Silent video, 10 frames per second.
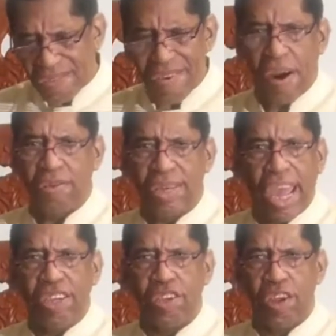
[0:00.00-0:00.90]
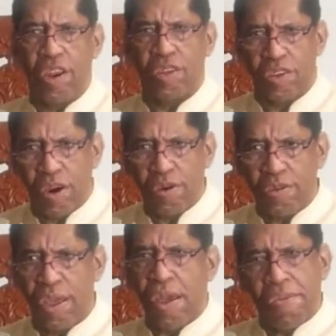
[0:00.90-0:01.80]
foundation of the
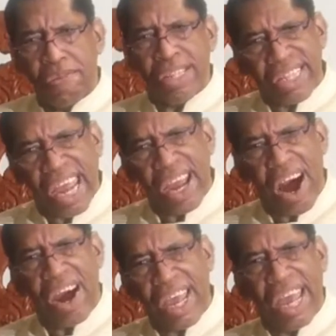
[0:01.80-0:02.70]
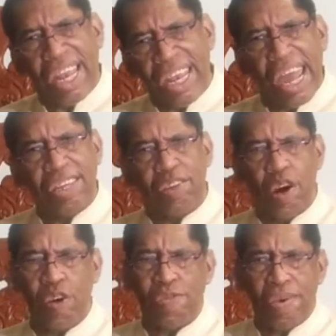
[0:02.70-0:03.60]
church, but they are in that
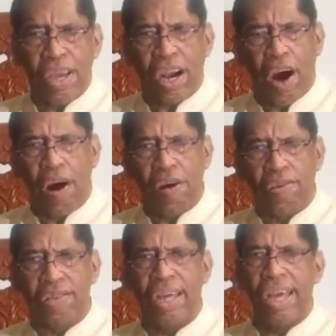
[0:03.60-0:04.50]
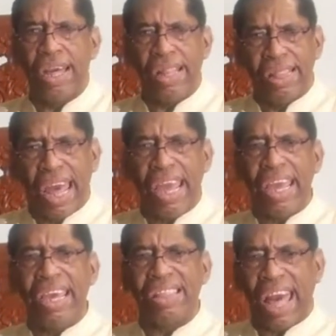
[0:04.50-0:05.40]
church because they
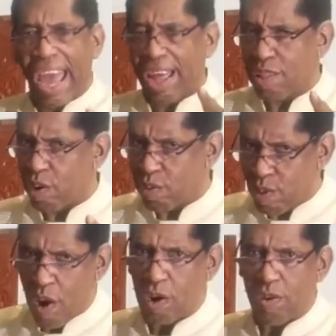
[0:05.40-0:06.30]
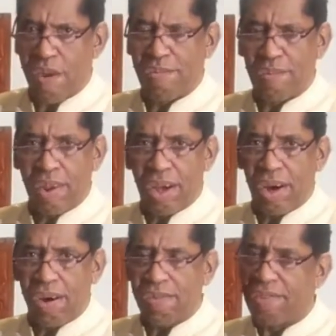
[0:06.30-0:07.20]
either had to walk away from
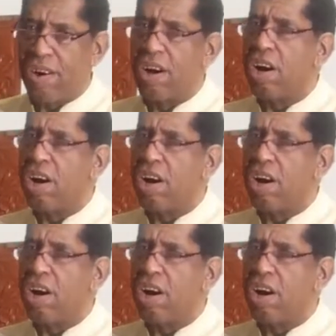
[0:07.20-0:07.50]
love